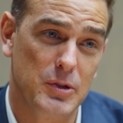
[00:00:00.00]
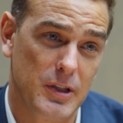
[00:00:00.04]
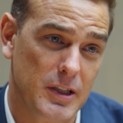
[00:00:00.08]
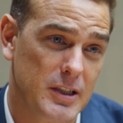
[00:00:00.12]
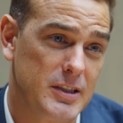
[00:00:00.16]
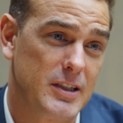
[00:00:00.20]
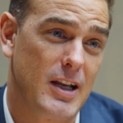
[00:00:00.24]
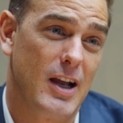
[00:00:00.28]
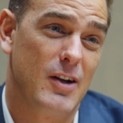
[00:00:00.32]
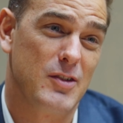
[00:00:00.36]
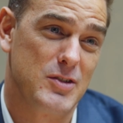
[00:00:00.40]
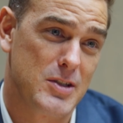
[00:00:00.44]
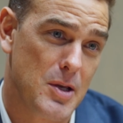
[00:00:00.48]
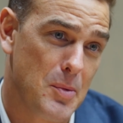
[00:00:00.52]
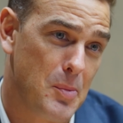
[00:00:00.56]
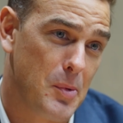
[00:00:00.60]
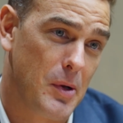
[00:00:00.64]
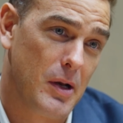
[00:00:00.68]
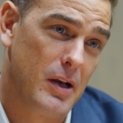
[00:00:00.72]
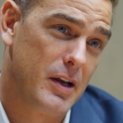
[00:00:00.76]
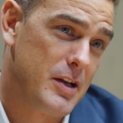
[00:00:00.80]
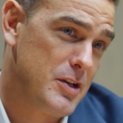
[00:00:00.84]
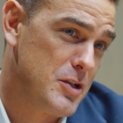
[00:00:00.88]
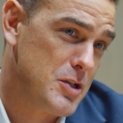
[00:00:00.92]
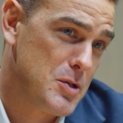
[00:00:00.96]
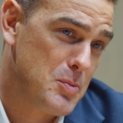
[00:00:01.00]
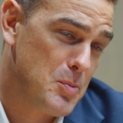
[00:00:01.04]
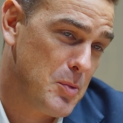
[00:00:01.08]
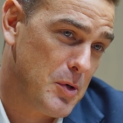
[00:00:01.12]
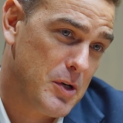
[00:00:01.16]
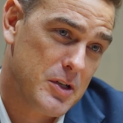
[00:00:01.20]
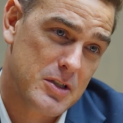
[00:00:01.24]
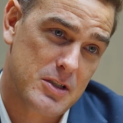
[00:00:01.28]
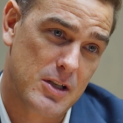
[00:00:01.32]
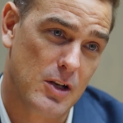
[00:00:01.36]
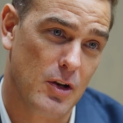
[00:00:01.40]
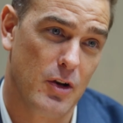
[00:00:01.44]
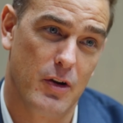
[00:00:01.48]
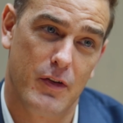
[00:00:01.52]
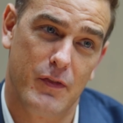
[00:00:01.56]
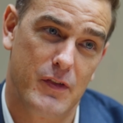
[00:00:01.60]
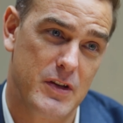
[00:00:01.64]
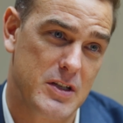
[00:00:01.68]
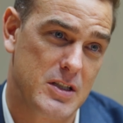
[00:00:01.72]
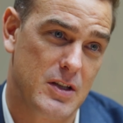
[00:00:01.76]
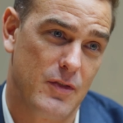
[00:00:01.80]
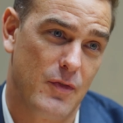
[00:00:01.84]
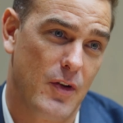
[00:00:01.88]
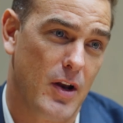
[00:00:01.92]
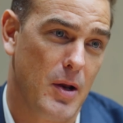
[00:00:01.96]
discount typically, just because a lot of
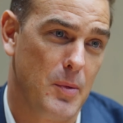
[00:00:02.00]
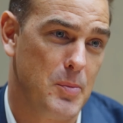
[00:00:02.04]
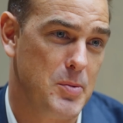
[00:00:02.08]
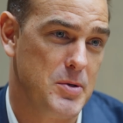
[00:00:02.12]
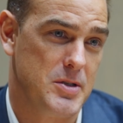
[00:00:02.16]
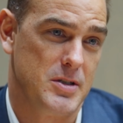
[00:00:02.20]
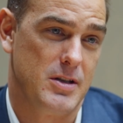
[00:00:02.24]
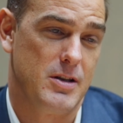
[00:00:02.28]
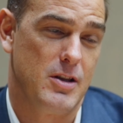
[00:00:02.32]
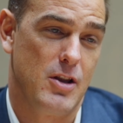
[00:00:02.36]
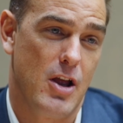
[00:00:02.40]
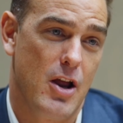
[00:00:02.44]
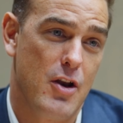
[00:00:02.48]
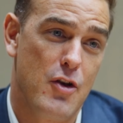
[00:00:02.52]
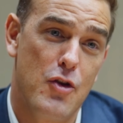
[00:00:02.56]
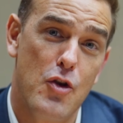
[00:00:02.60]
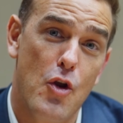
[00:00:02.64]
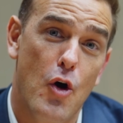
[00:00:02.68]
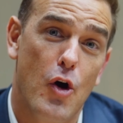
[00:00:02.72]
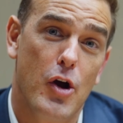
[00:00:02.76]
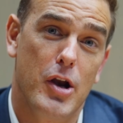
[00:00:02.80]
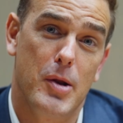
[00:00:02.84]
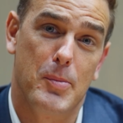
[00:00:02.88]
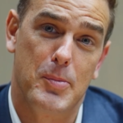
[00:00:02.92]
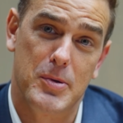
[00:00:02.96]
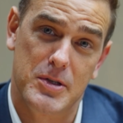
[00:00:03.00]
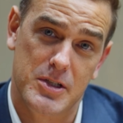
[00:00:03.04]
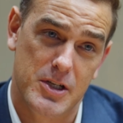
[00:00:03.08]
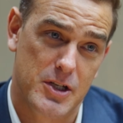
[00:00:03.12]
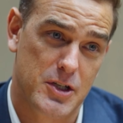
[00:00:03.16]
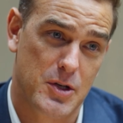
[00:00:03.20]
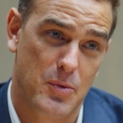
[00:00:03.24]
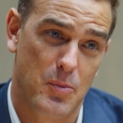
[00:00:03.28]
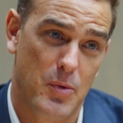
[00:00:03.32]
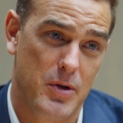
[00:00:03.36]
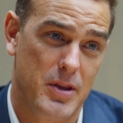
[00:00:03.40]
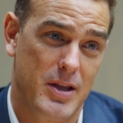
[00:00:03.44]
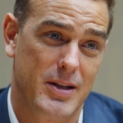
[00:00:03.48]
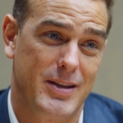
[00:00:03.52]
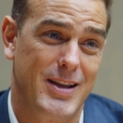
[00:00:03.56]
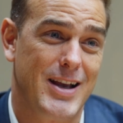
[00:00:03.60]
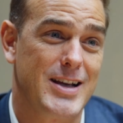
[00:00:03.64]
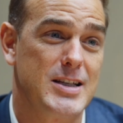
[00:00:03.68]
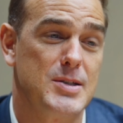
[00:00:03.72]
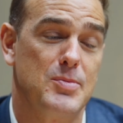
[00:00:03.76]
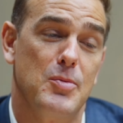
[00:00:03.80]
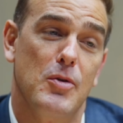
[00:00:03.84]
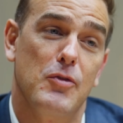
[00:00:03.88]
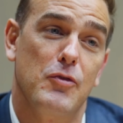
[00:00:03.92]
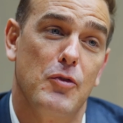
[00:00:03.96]
these developers are not in a position where they're
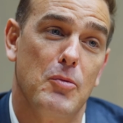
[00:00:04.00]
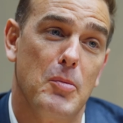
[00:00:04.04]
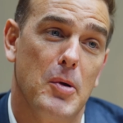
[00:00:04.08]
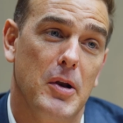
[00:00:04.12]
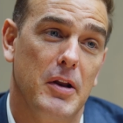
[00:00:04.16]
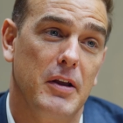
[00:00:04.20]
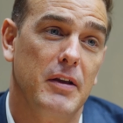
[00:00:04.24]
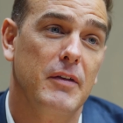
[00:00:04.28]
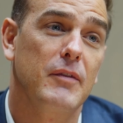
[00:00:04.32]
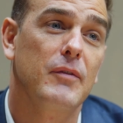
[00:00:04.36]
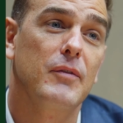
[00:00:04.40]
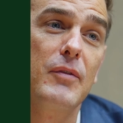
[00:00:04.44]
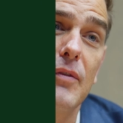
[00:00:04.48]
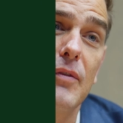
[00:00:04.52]
desperate for money.